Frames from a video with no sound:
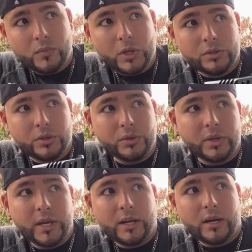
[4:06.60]
so you
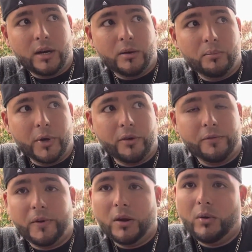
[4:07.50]
get better
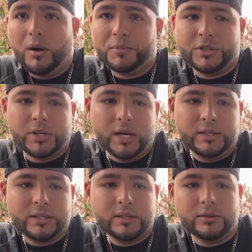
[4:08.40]
follow-up
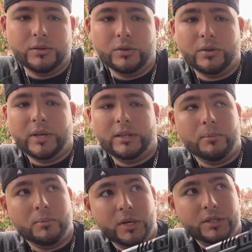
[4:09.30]
shots. You don't get
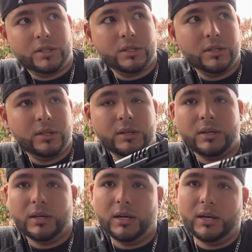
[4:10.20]
that much
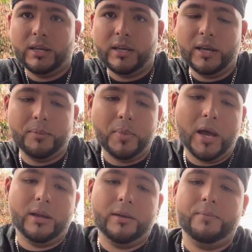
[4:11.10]

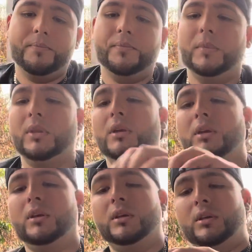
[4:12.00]
kickback.
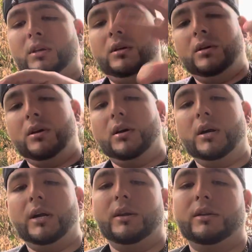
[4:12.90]
All
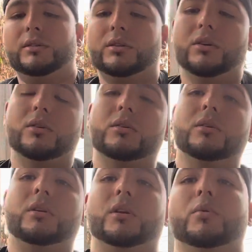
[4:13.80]
right, so
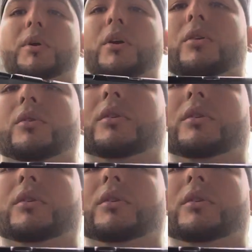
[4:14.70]
here we go.